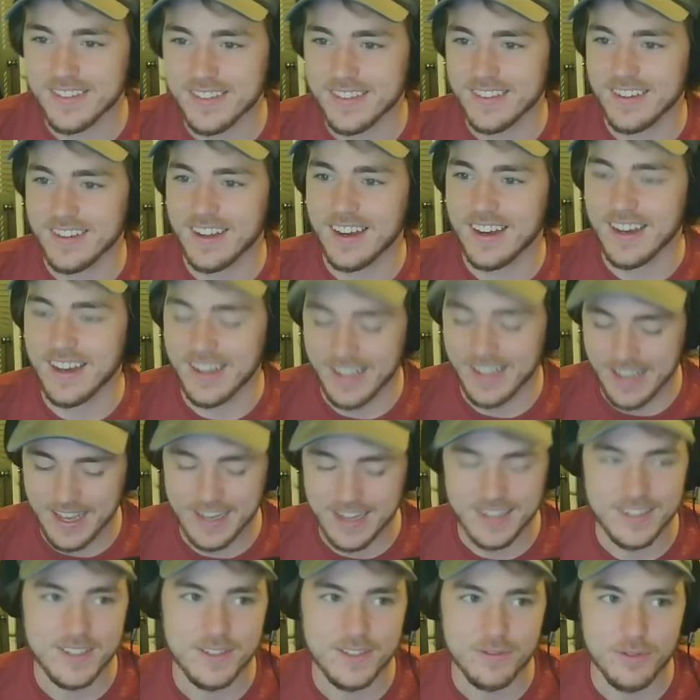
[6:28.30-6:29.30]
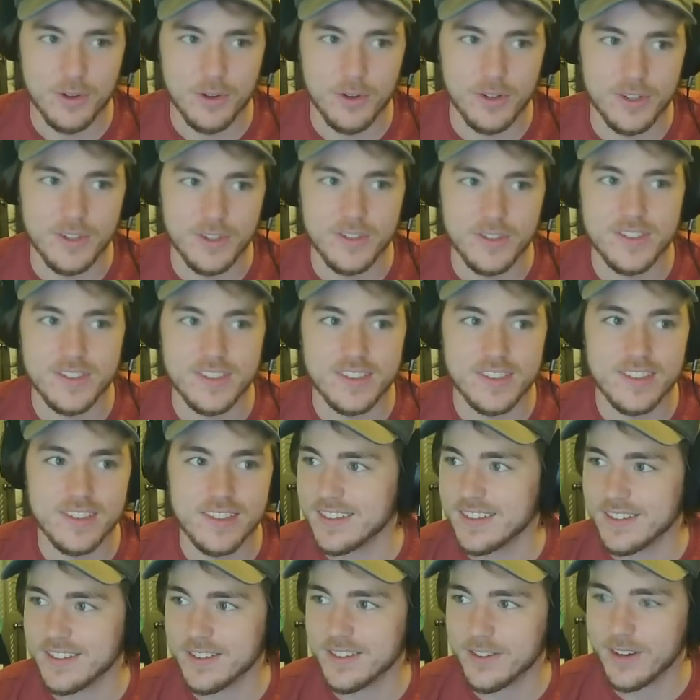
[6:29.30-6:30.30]
Ah, yes, of course.
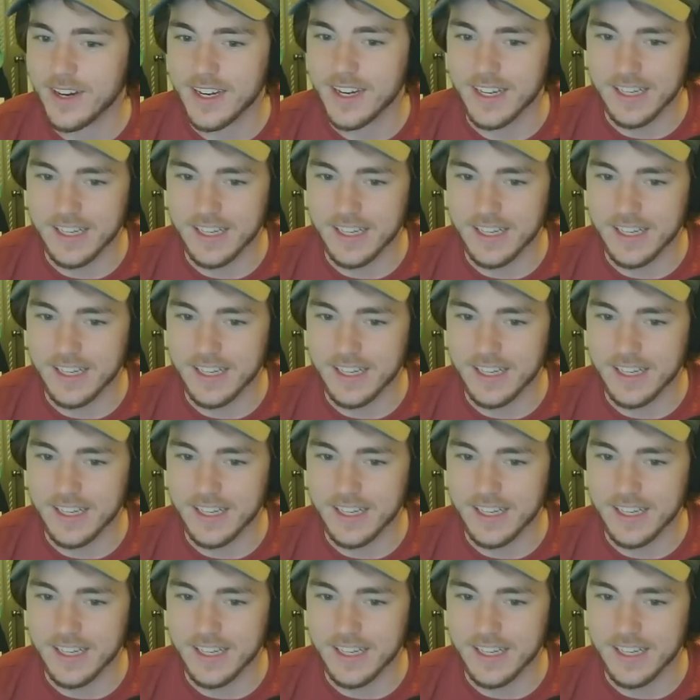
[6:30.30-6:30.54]
Great.